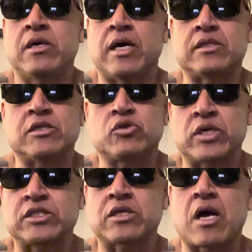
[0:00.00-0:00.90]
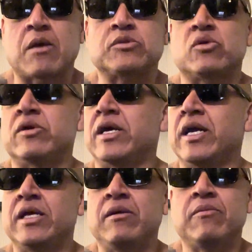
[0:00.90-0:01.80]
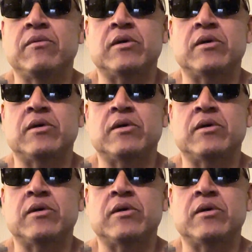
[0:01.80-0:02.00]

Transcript: at the truck stops or any